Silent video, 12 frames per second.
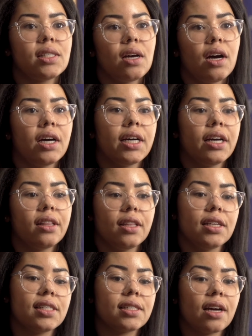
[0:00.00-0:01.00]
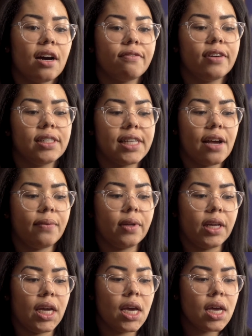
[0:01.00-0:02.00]
I saw this conference that
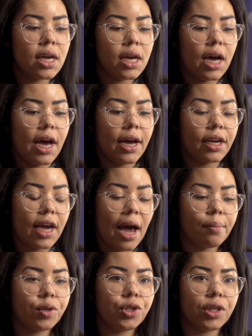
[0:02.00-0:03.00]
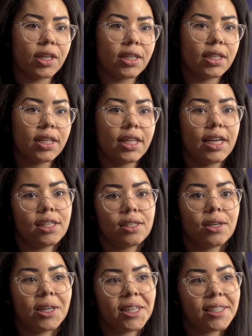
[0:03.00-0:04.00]
really captured the
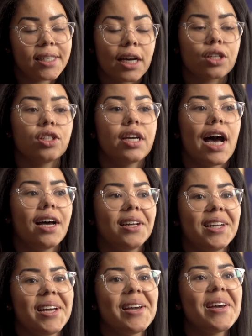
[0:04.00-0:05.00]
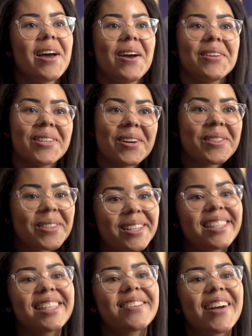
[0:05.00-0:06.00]
intersectionality, I was like,
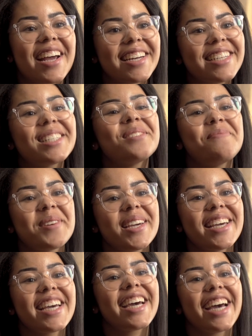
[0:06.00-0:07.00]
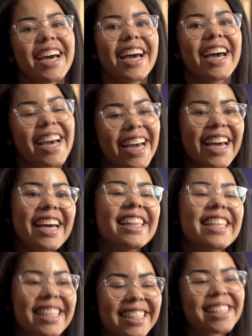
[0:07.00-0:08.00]
this is where I need to be.
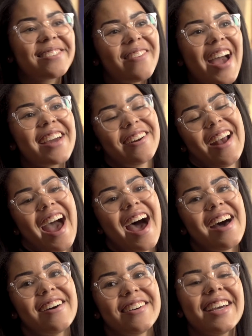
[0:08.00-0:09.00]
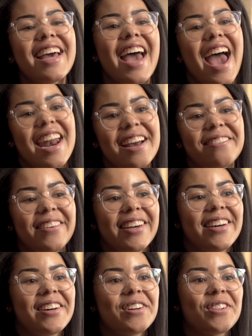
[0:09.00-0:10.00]
This is my crowd. And I
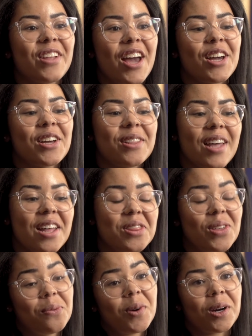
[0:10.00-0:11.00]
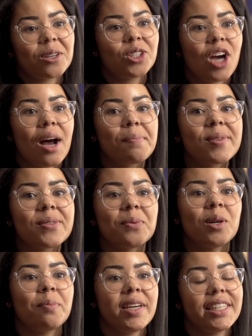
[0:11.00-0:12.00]
feel like then the workshops
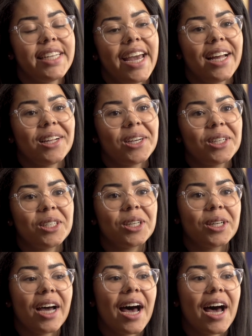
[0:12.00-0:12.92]
will be tailored